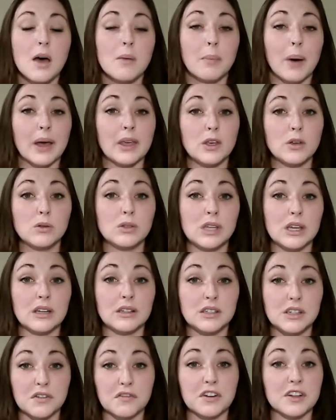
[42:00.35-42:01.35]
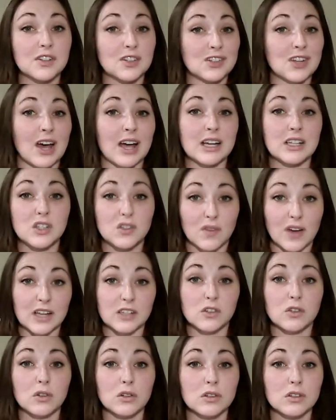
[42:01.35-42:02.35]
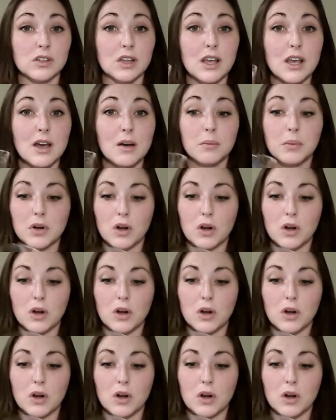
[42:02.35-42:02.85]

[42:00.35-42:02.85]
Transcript: by using different size vessels, but